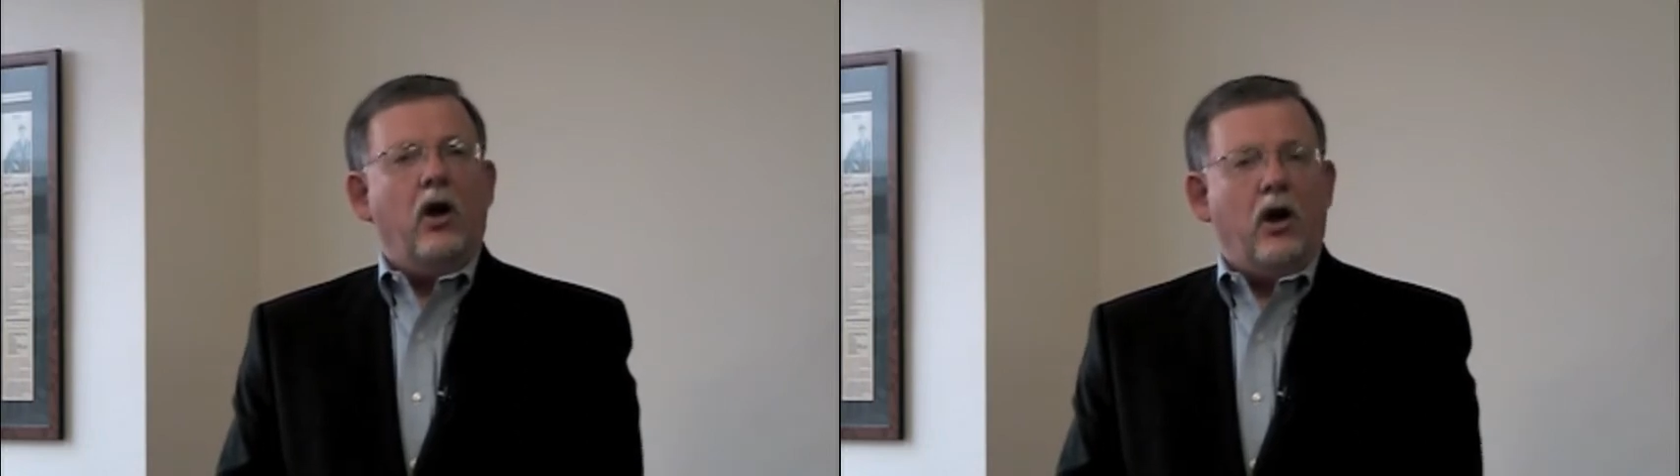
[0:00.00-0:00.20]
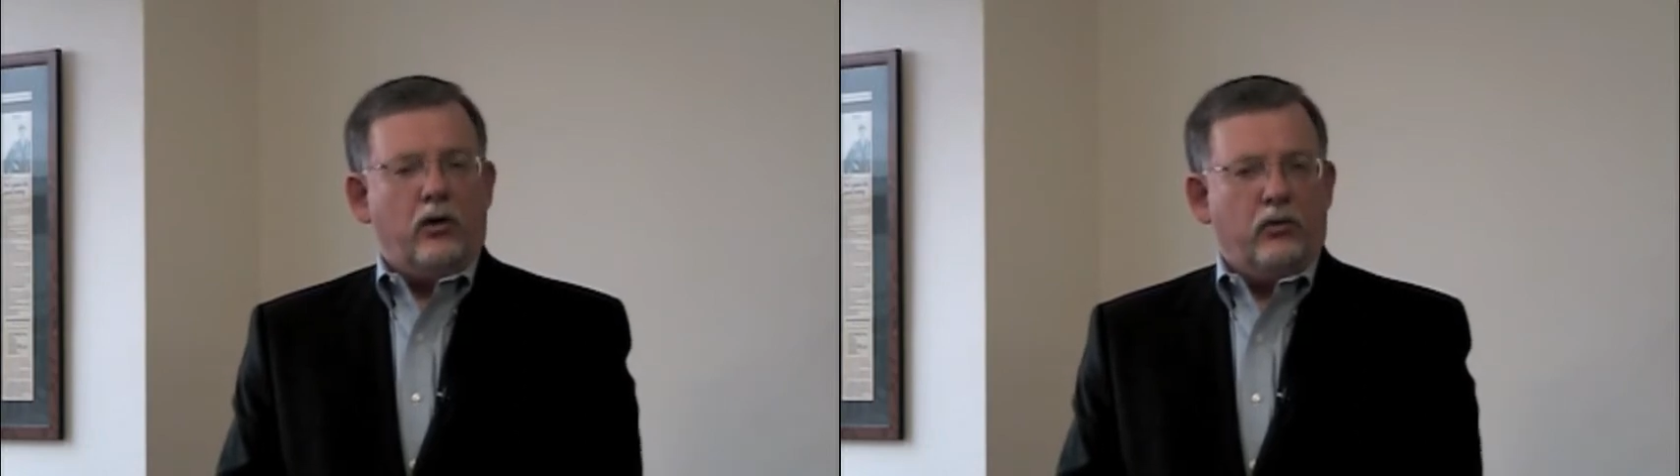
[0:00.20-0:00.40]

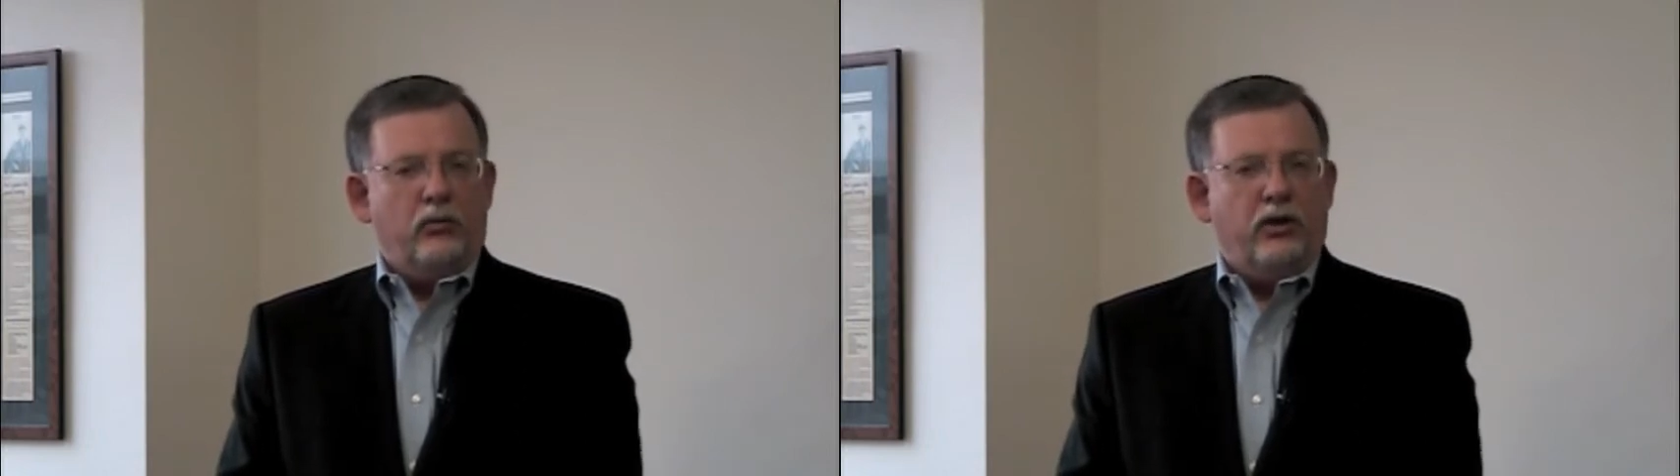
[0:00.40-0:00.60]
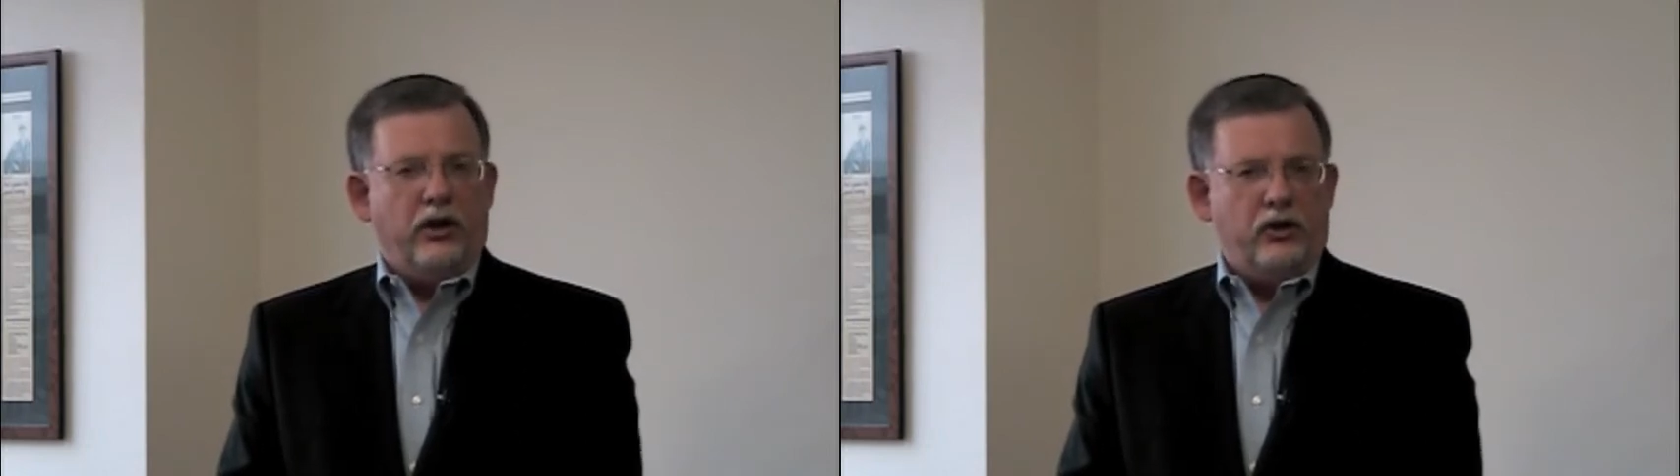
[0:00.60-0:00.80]

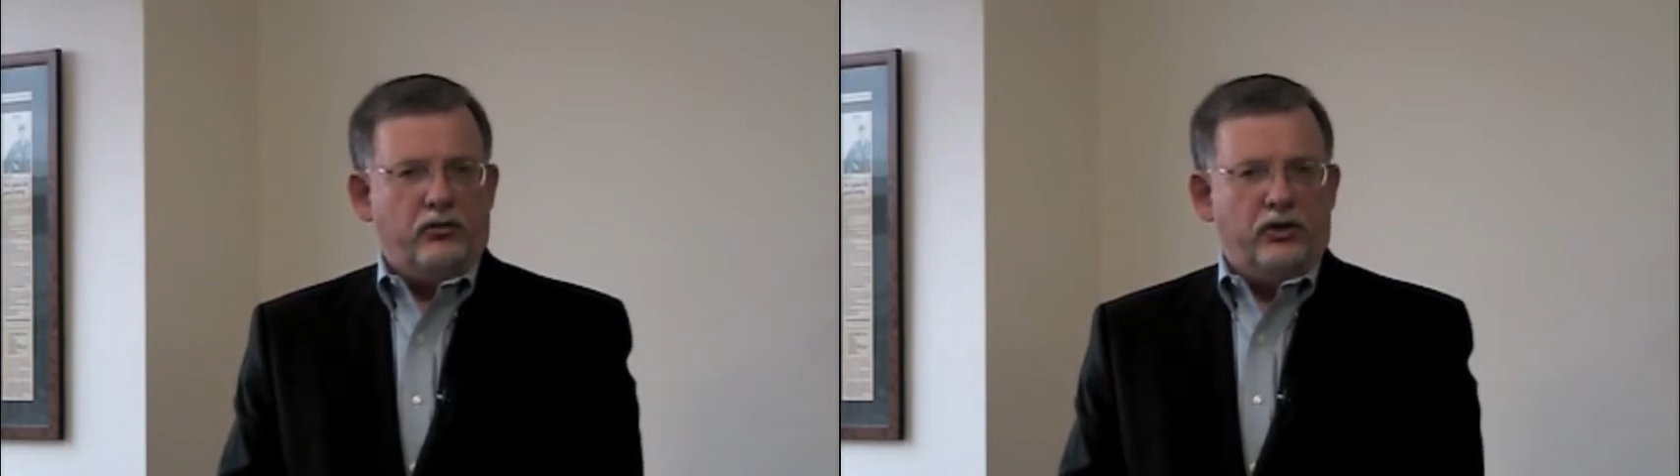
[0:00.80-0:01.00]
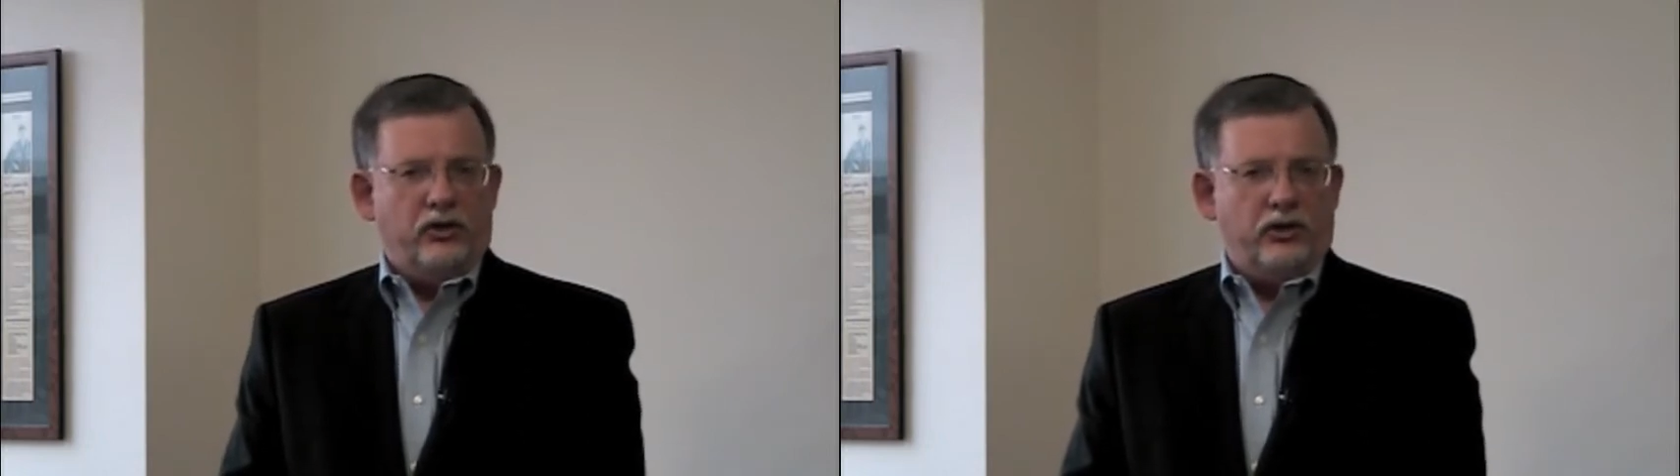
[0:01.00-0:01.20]

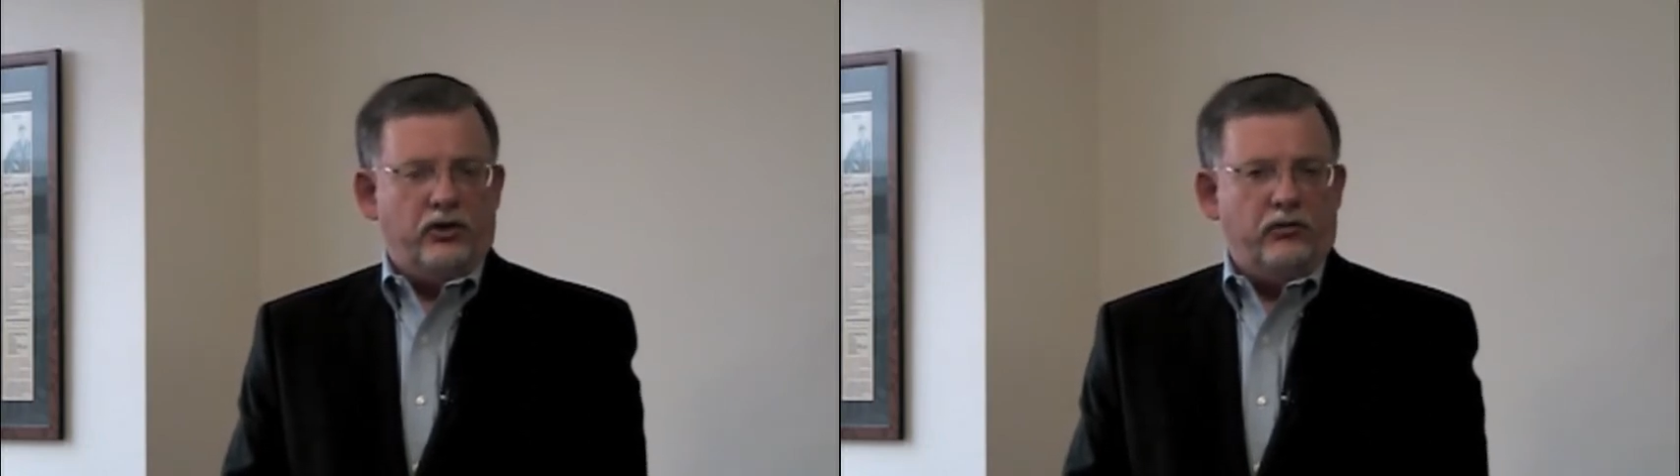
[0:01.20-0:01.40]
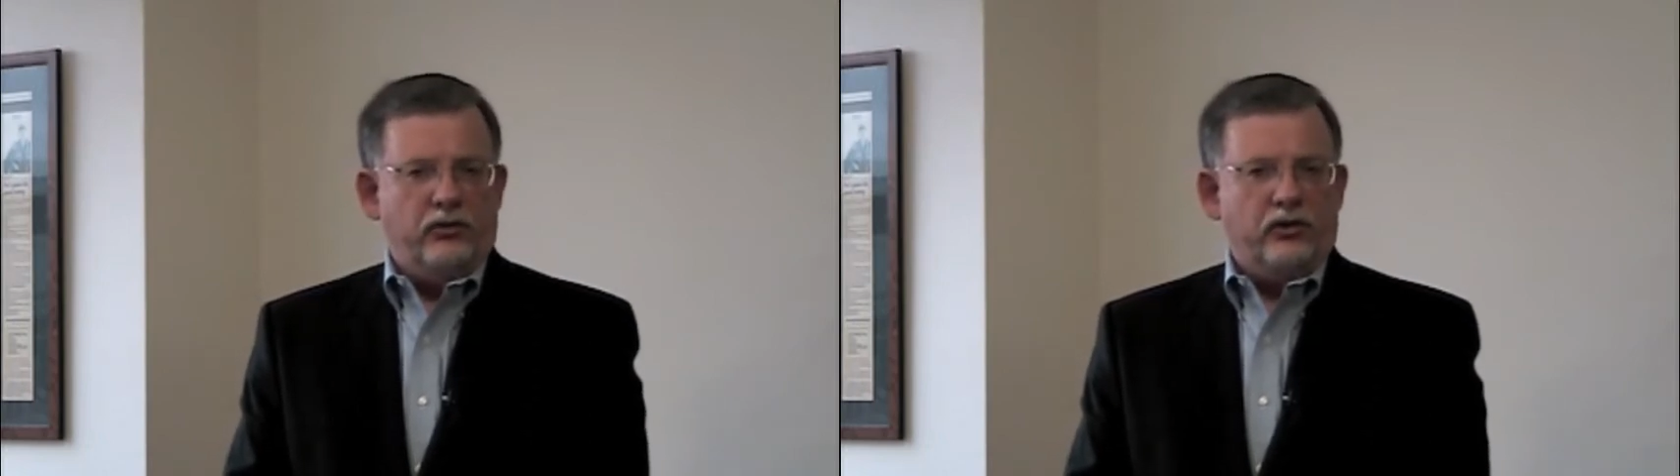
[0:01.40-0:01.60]
auto-replenishment
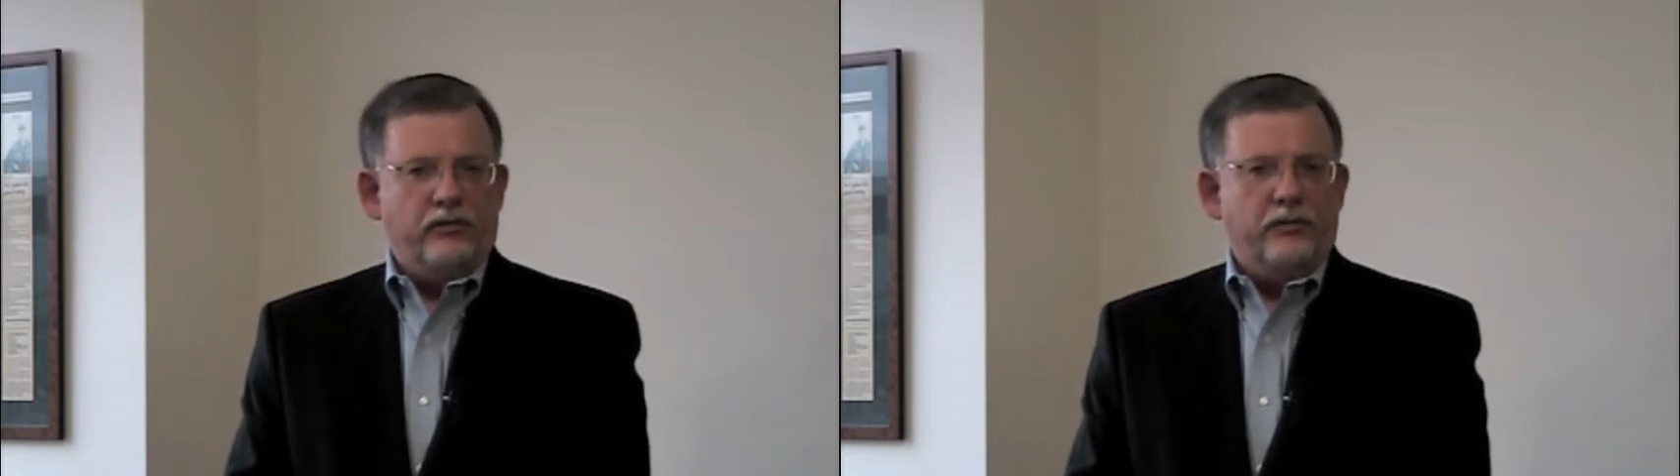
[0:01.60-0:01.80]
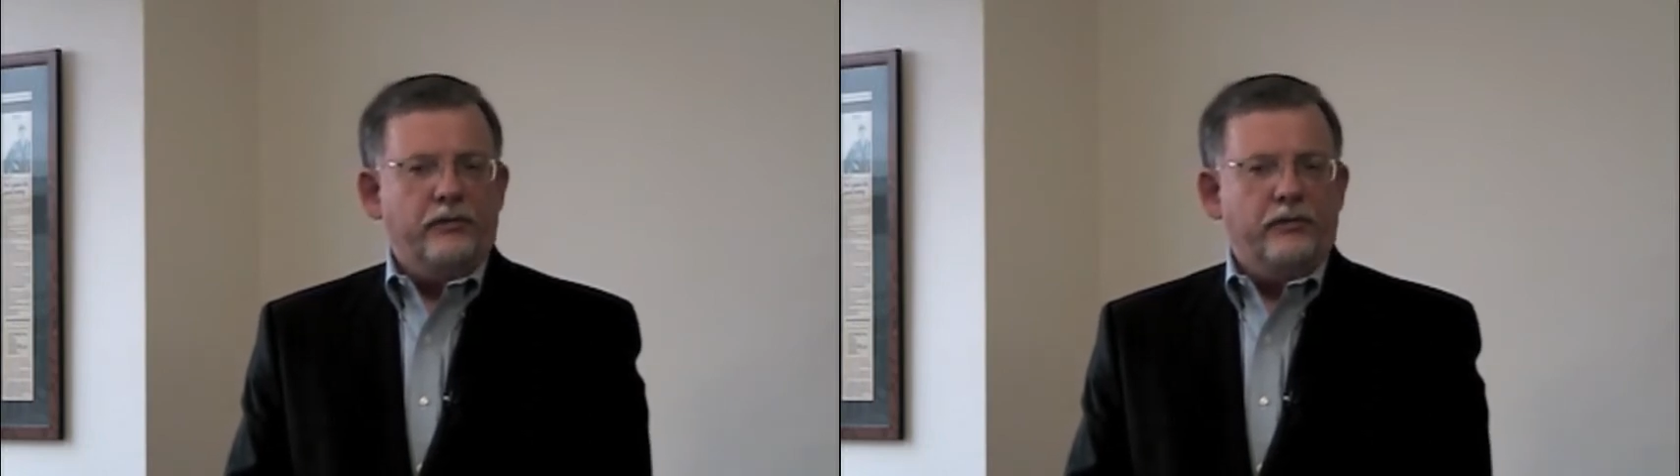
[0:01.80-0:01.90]
systems.